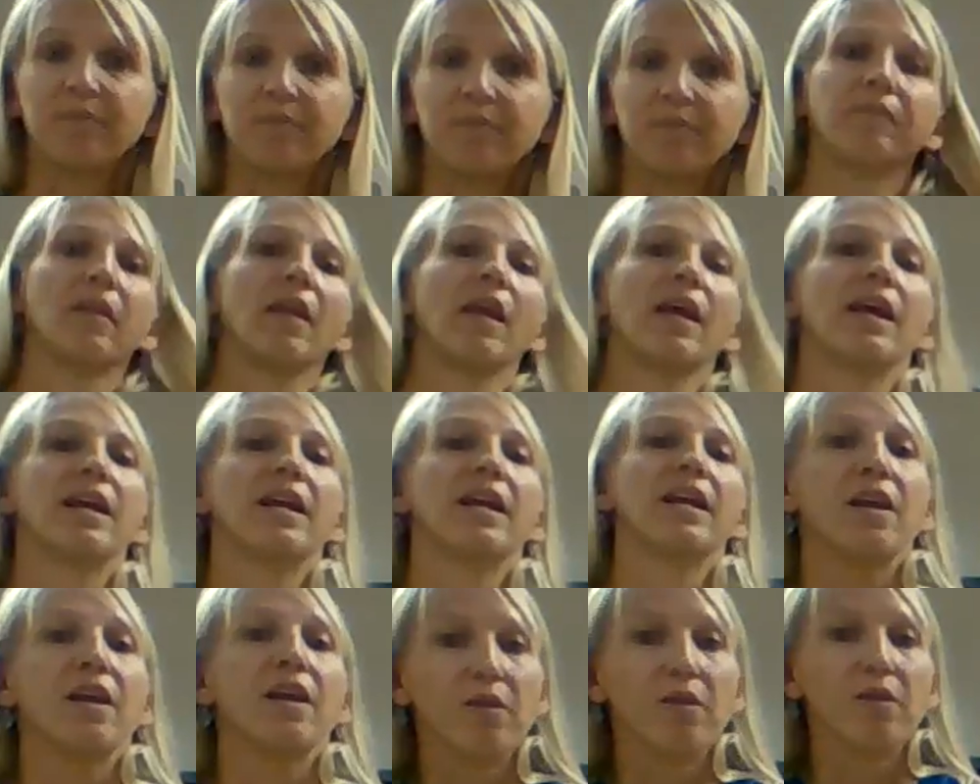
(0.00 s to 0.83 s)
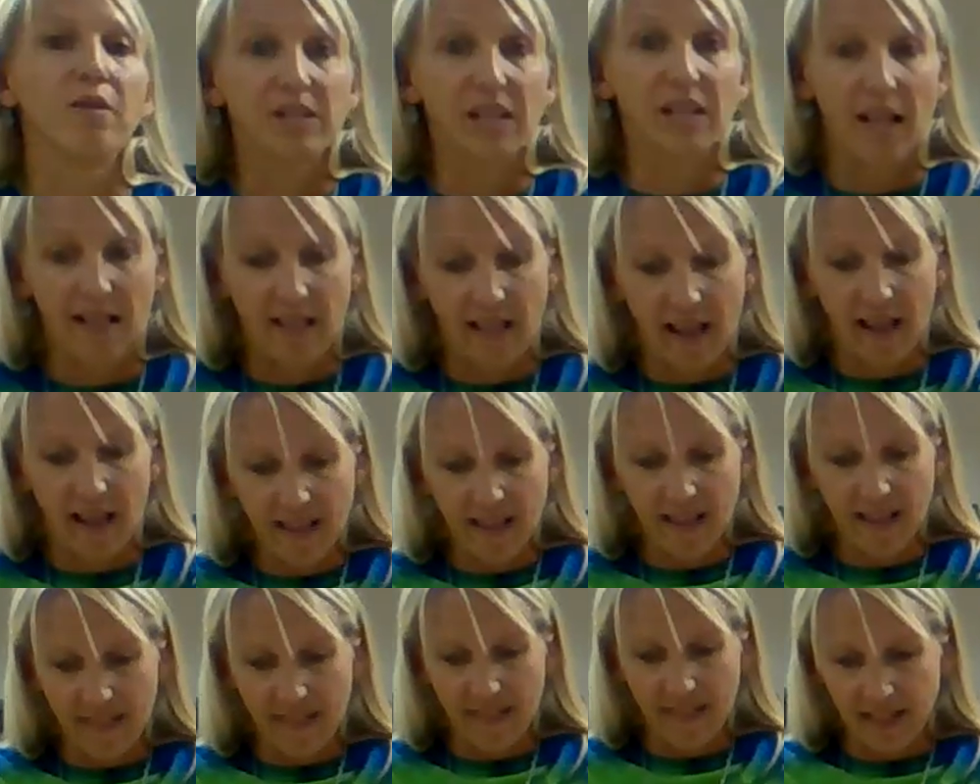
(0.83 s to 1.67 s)
And it goes like
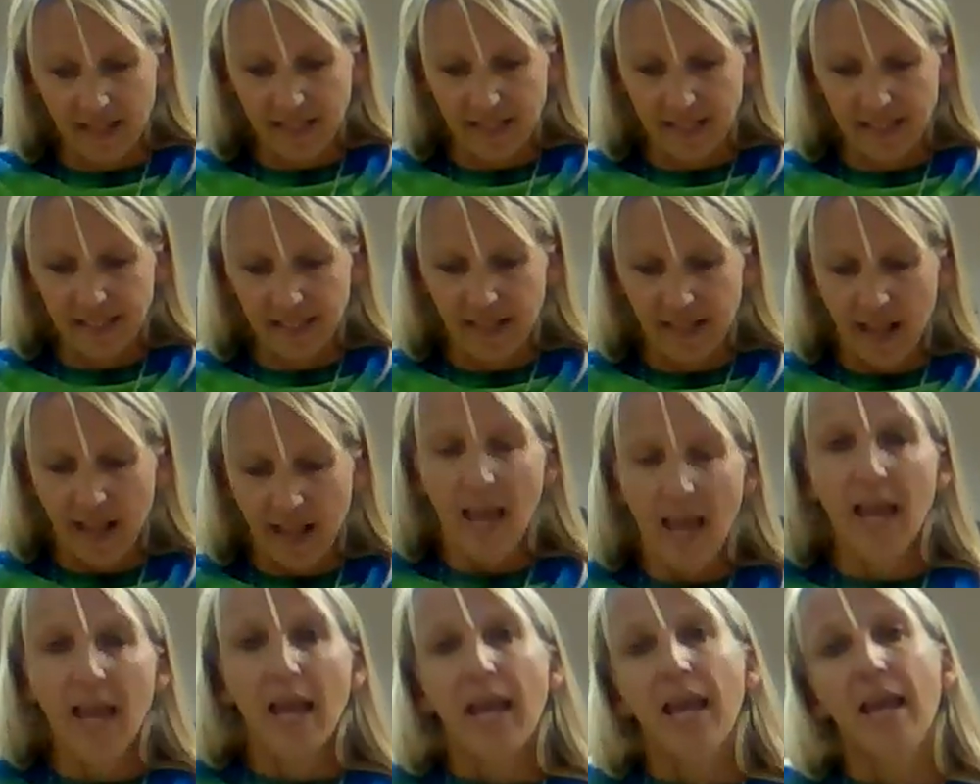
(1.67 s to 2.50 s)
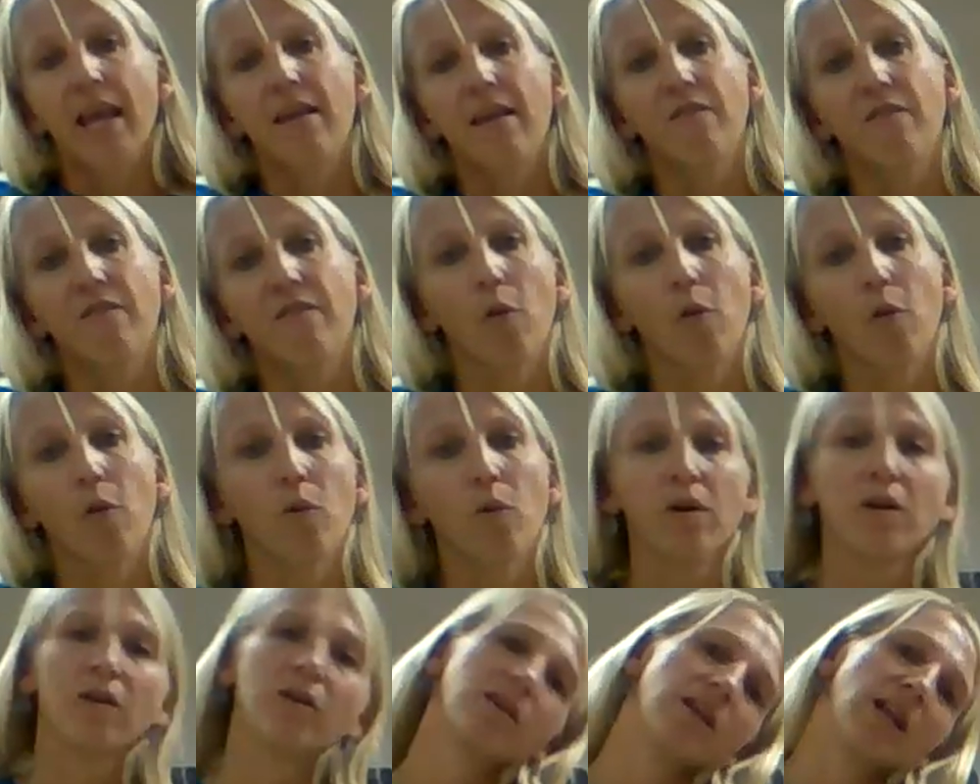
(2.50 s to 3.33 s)
this. If a
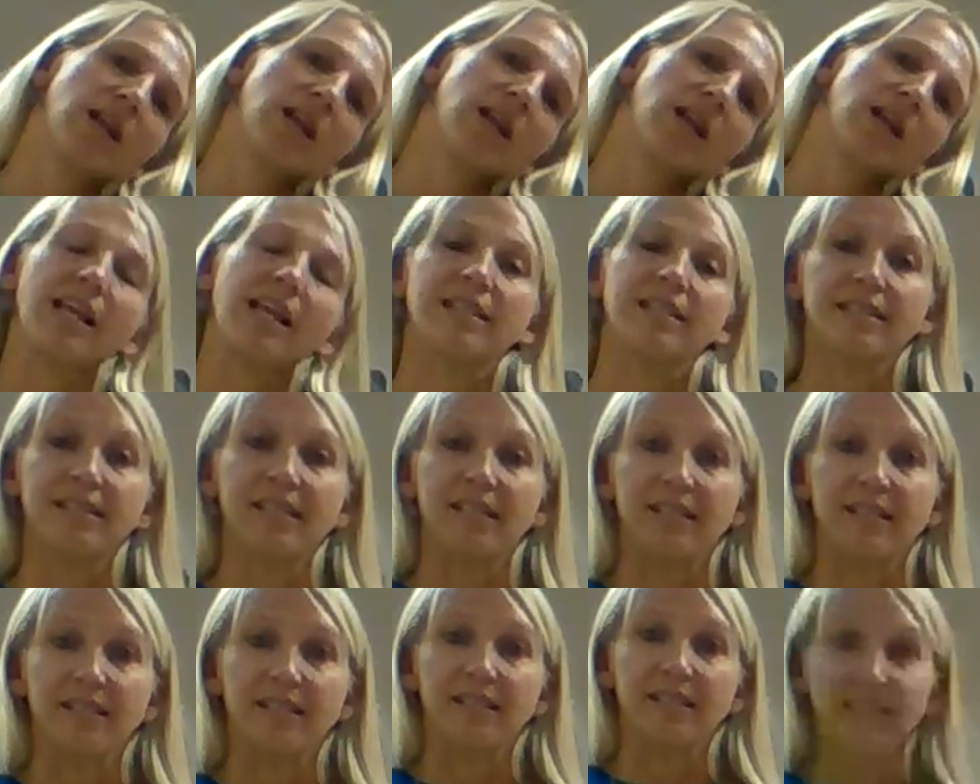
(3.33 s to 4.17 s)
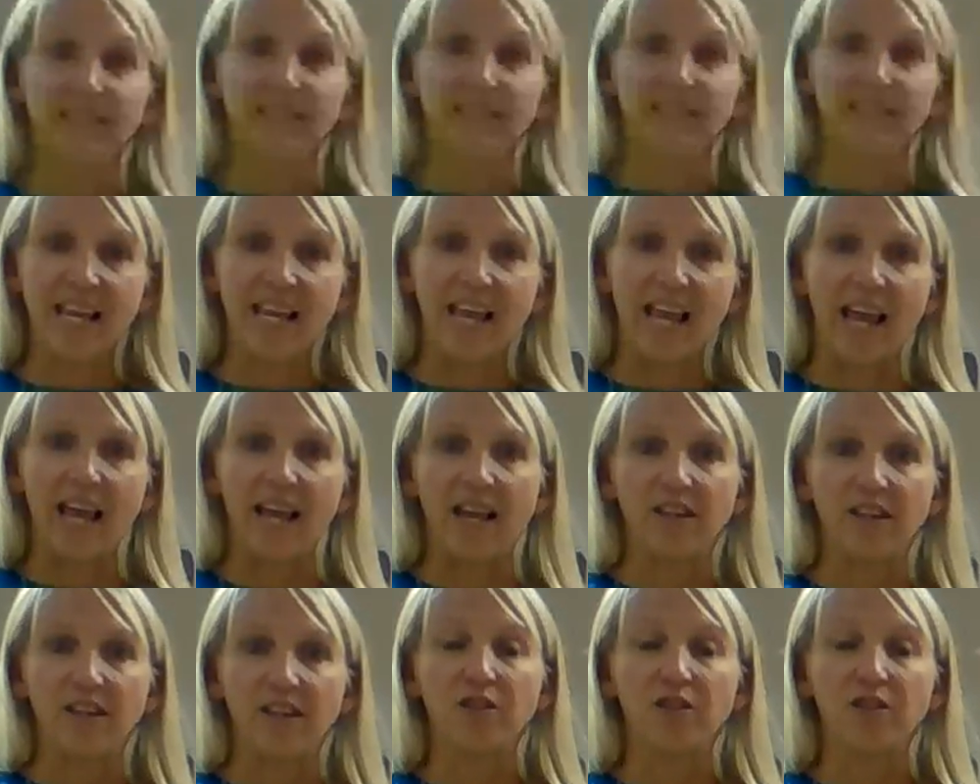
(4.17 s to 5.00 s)
word ends in ch,
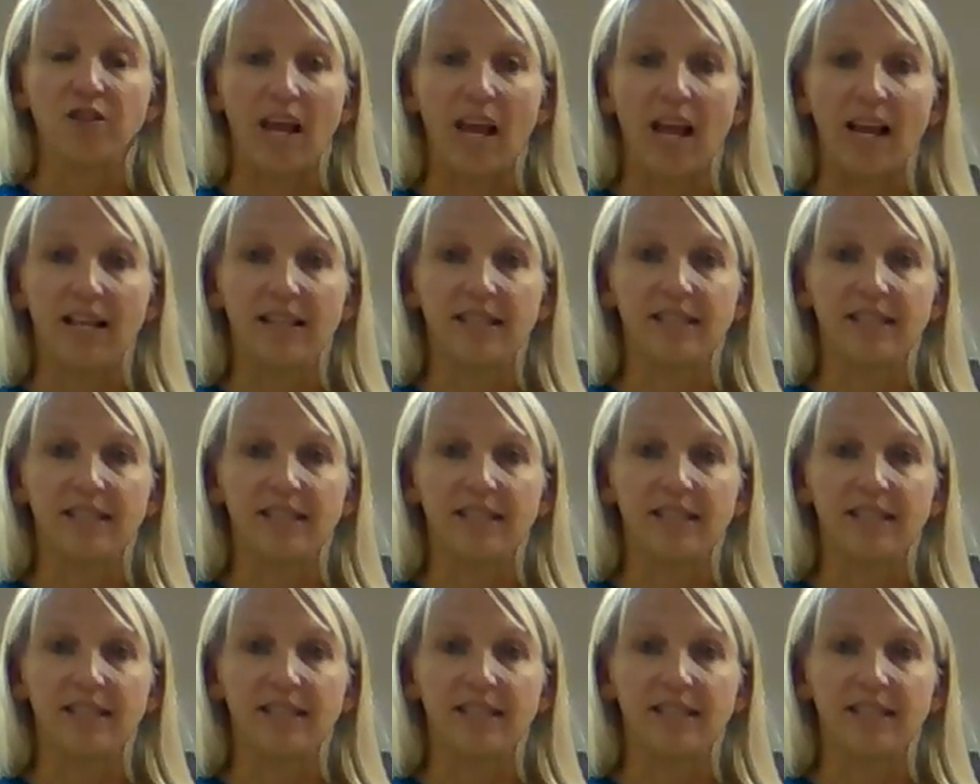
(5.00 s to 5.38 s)
sh, s,